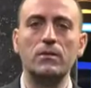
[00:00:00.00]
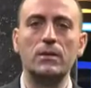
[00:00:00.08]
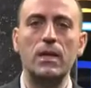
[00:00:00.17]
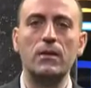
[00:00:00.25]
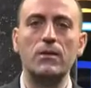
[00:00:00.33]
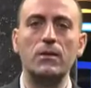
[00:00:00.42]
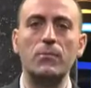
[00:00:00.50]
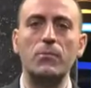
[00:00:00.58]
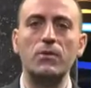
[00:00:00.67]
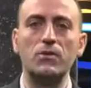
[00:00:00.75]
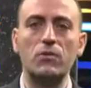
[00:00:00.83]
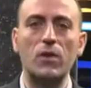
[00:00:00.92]
standard
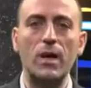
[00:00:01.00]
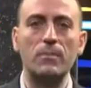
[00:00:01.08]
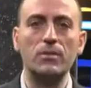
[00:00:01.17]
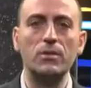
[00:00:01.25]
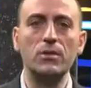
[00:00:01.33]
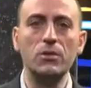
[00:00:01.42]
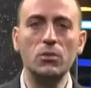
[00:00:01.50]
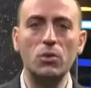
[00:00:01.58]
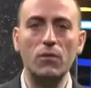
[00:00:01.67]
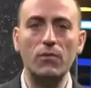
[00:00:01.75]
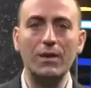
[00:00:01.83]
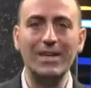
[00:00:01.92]
prescribes the
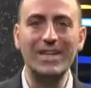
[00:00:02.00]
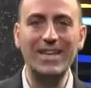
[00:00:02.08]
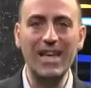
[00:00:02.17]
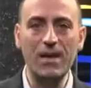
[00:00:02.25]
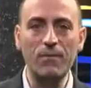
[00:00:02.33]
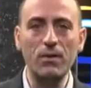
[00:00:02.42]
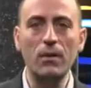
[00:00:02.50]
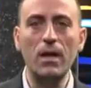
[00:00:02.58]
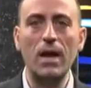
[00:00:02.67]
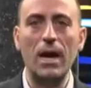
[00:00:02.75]
use of 11